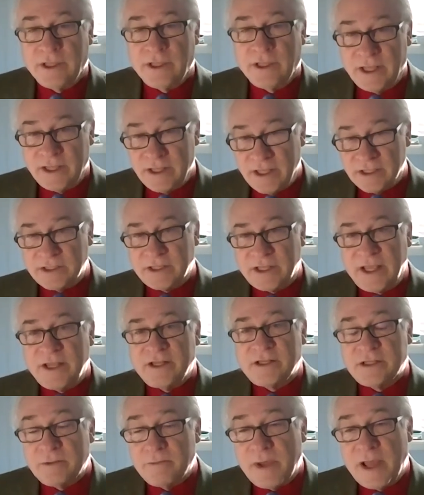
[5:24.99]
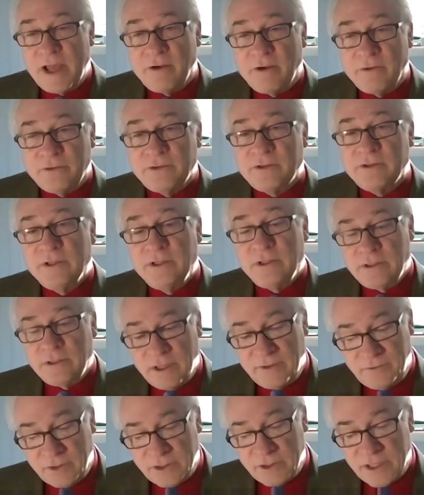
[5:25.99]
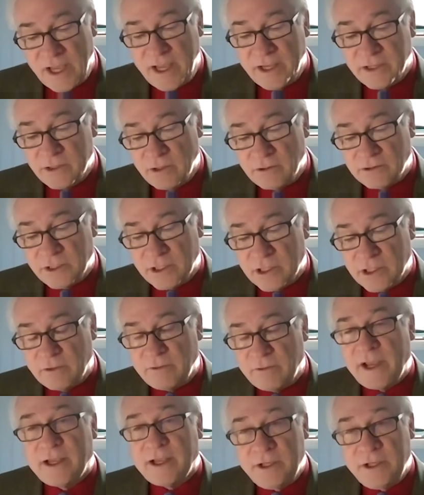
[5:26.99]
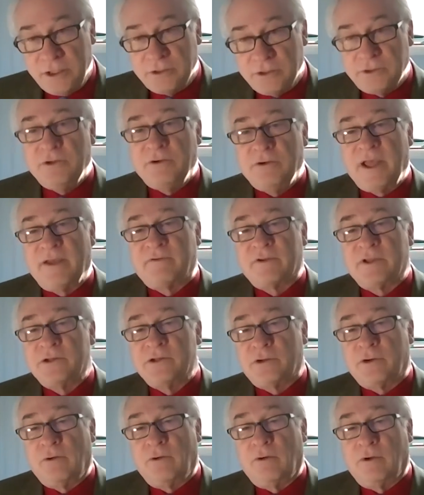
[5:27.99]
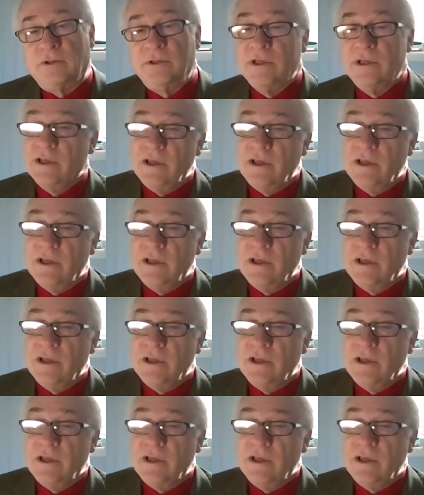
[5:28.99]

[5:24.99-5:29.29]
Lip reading: In this case, the mouth. If you diagnose it correctly, you do have control.